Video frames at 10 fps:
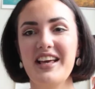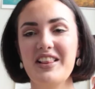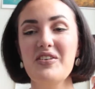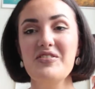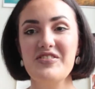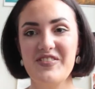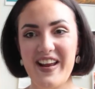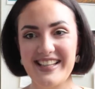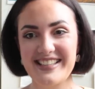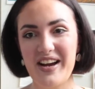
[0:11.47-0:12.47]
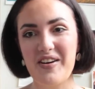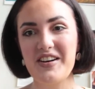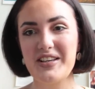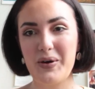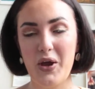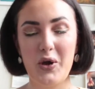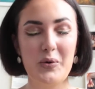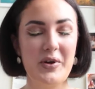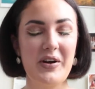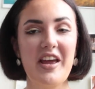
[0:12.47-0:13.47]
Hello friends, how are you? I hope
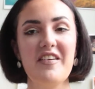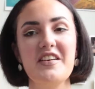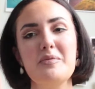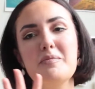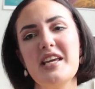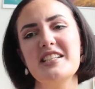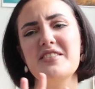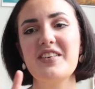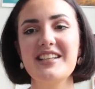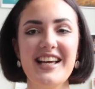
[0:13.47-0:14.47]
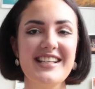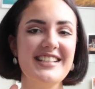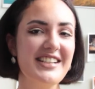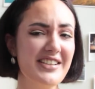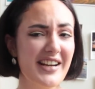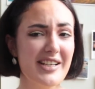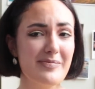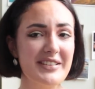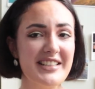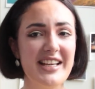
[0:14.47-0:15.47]
you're having an amazing, fantastic,
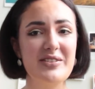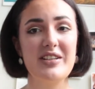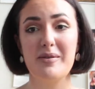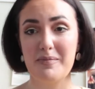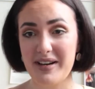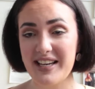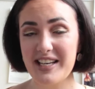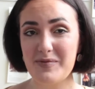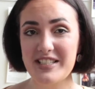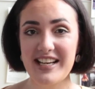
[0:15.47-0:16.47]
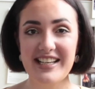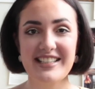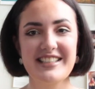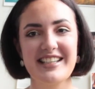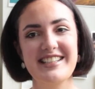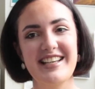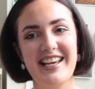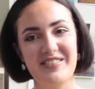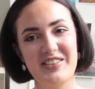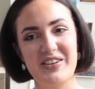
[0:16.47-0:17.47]
incredible day today. My name is Alex and actually I
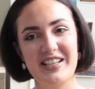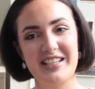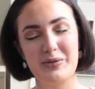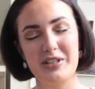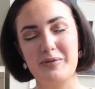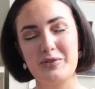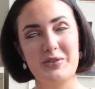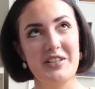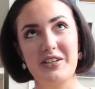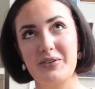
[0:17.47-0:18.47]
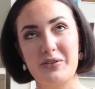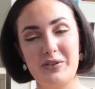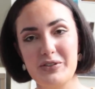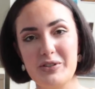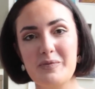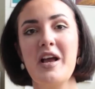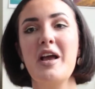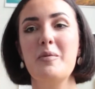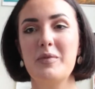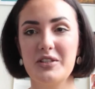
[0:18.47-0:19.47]
have no idea what I'm doing here on YouTube,
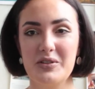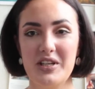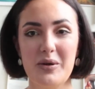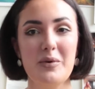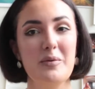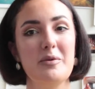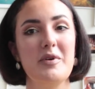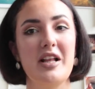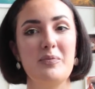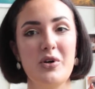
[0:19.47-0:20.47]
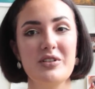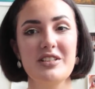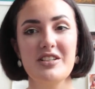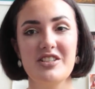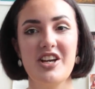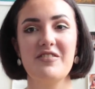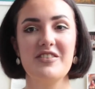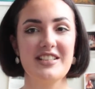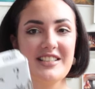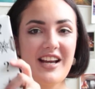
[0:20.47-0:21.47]
but today we will be unboxing Jeffree
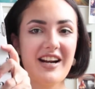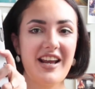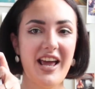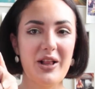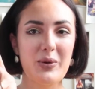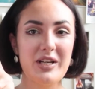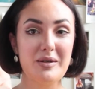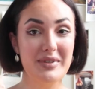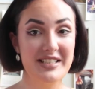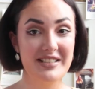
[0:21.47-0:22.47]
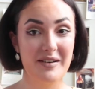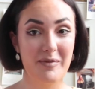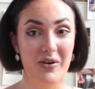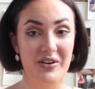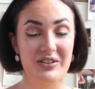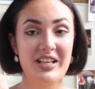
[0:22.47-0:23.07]
Star Halloween Mystery Box.